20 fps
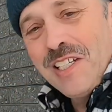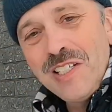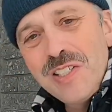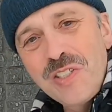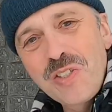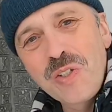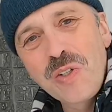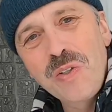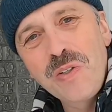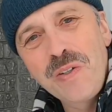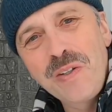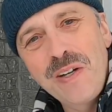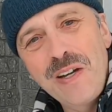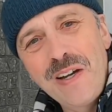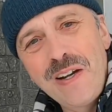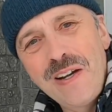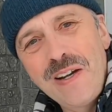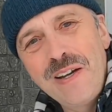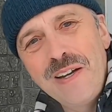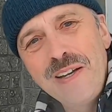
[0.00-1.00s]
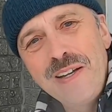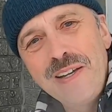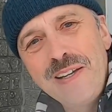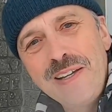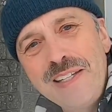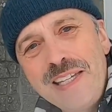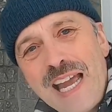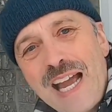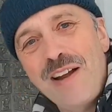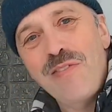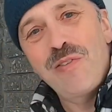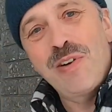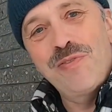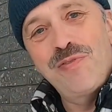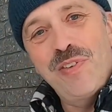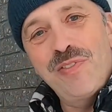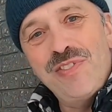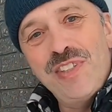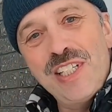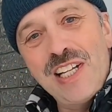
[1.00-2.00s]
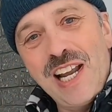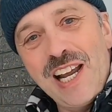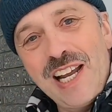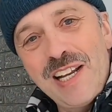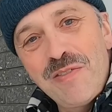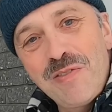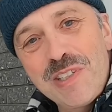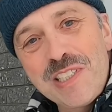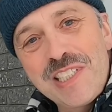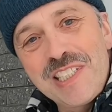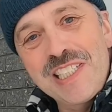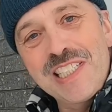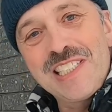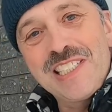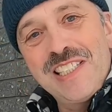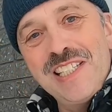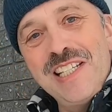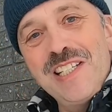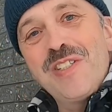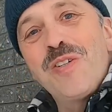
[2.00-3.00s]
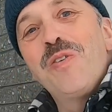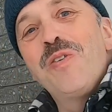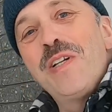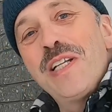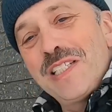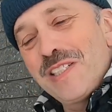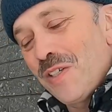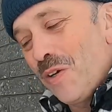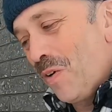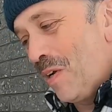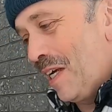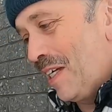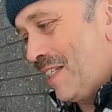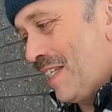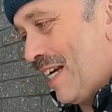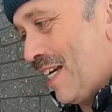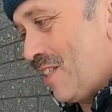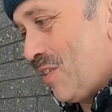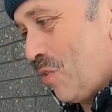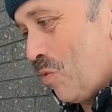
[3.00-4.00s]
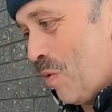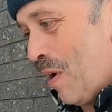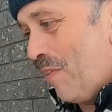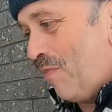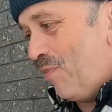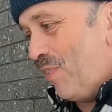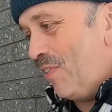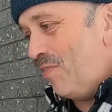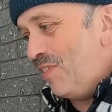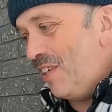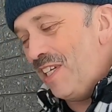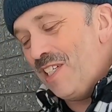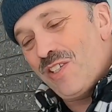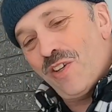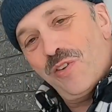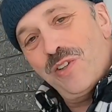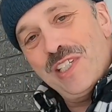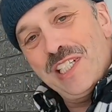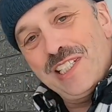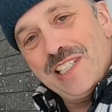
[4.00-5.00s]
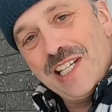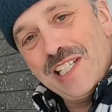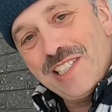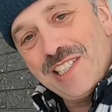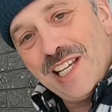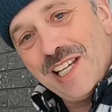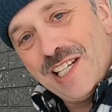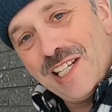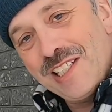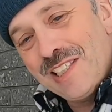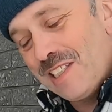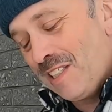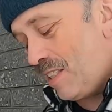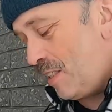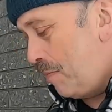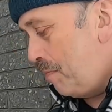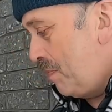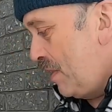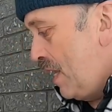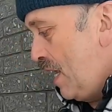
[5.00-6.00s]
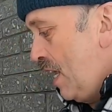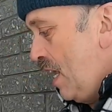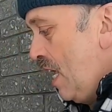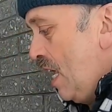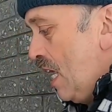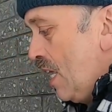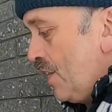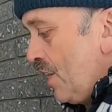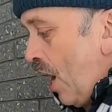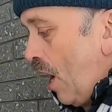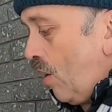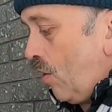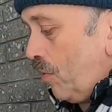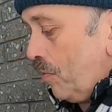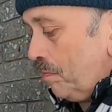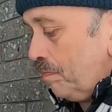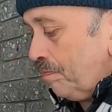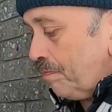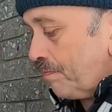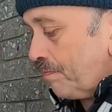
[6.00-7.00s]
So yeah, 159, 160. So let's go like that. So 150, it's already 10 seconds. Now,